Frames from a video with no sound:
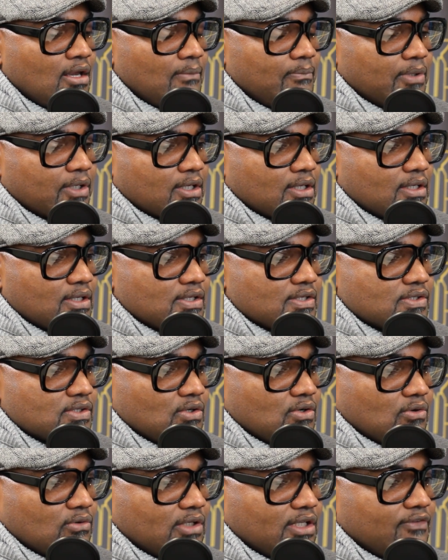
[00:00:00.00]
because
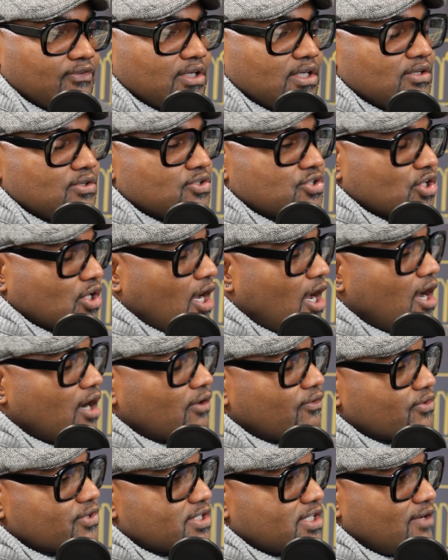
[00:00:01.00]
living in
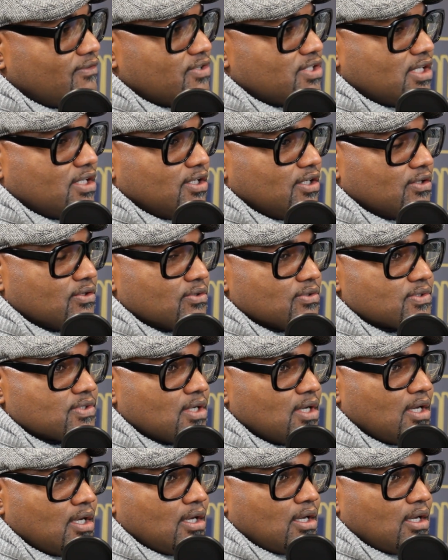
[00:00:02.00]
Chicago for 17 years,